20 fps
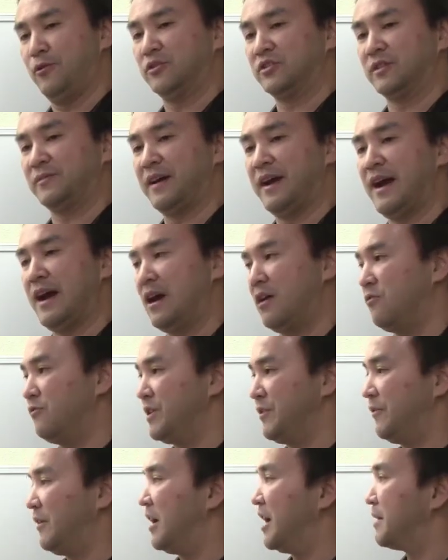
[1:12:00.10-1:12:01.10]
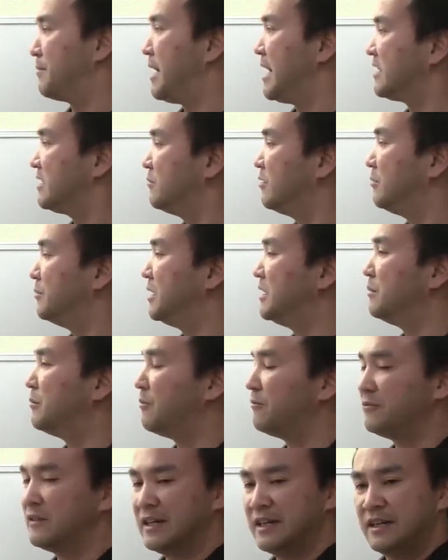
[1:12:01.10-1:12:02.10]
of how we find maximum and
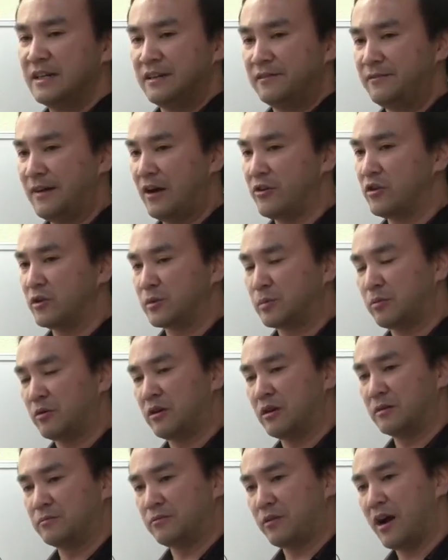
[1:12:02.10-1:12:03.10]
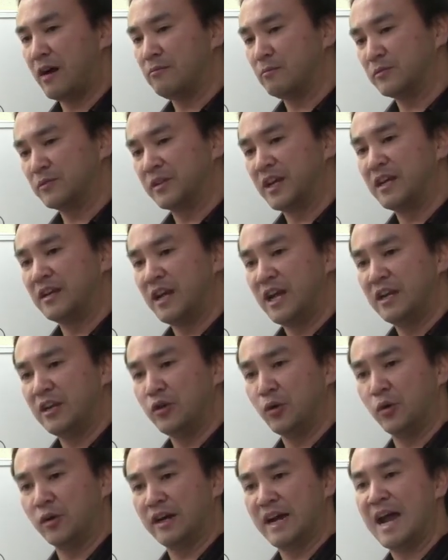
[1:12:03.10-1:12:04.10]
minimum values problems in
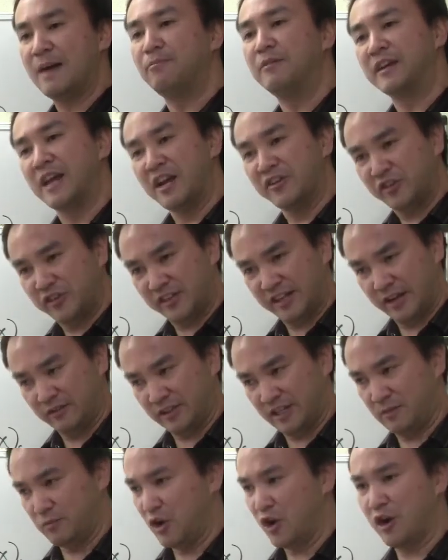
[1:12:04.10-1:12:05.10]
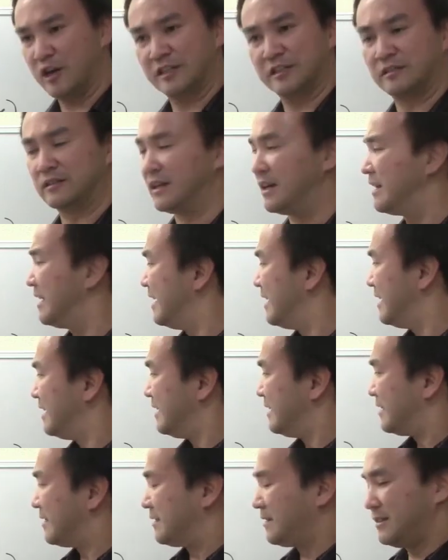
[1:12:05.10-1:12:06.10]
your applications out there, because
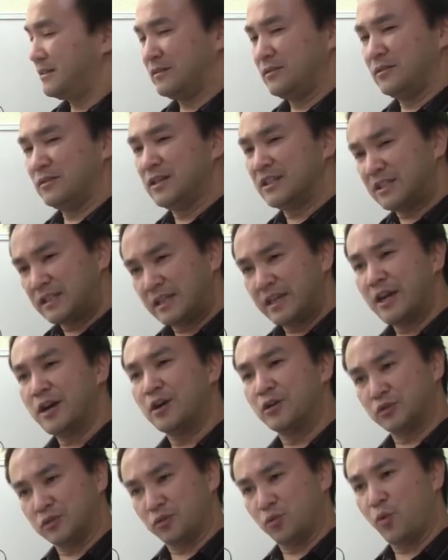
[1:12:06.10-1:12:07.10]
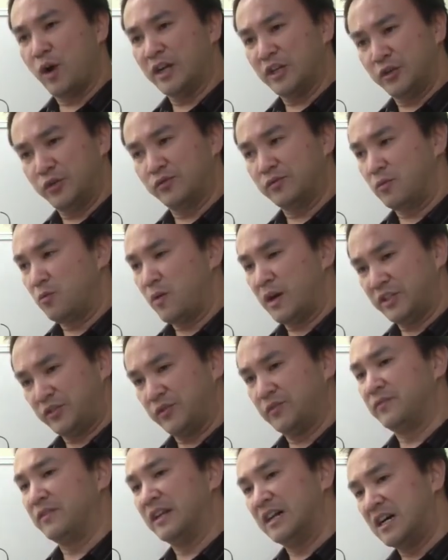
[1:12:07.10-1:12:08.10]
this skill, once
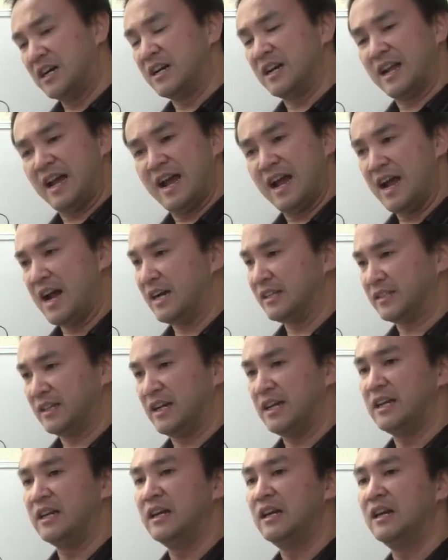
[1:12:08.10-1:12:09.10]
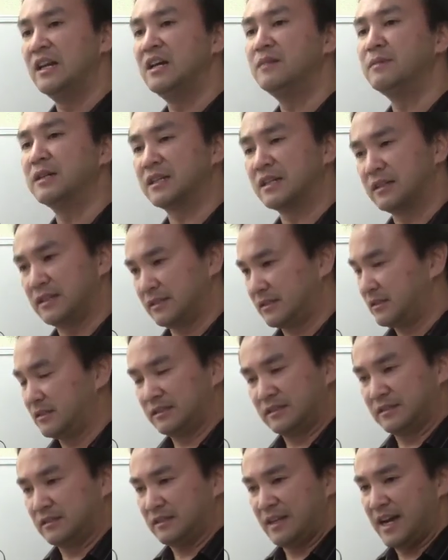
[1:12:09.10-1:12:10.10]
you've learned, has a
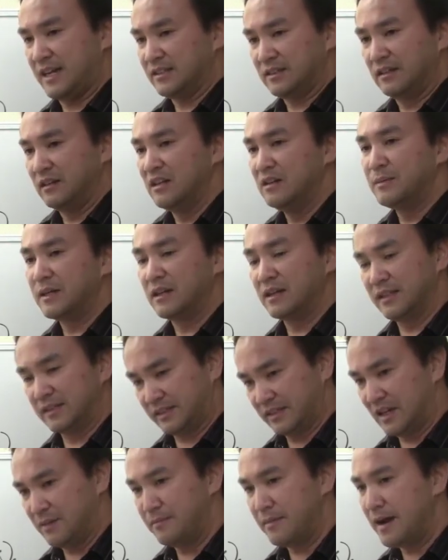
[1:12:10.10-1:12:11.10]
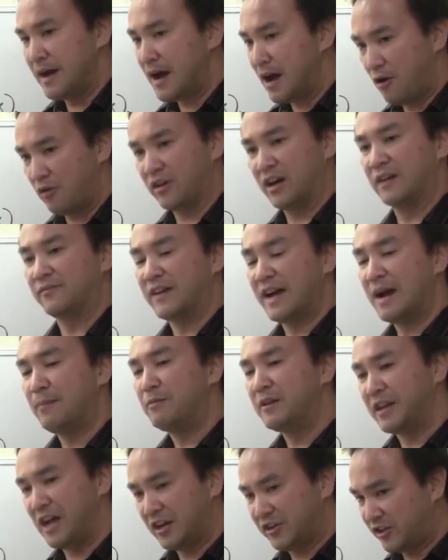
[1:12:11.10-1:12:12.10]
limitless amount of
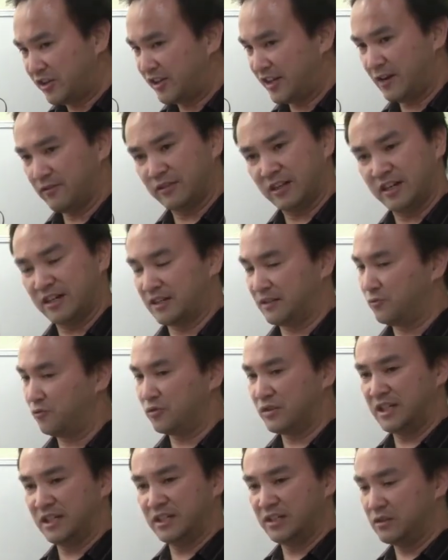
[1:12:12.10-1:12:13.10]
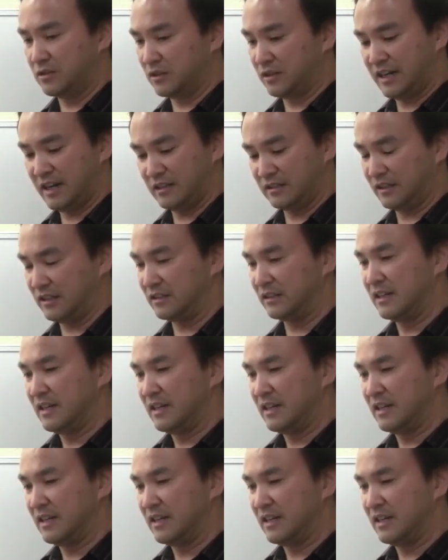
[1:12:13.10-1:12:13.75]
applications out there. Where you're an